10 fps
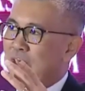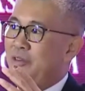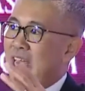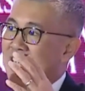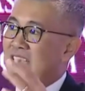of
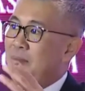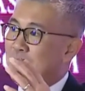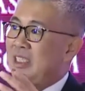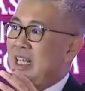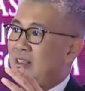
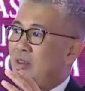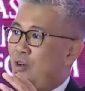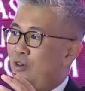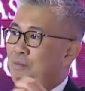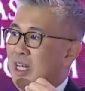80%
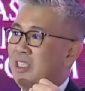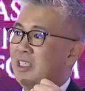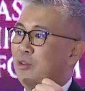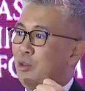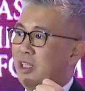of Malaysia's
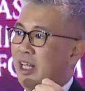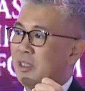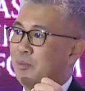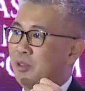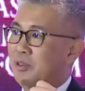total
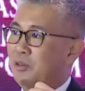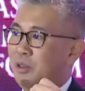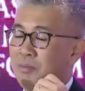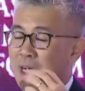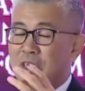exports. So it's
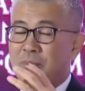much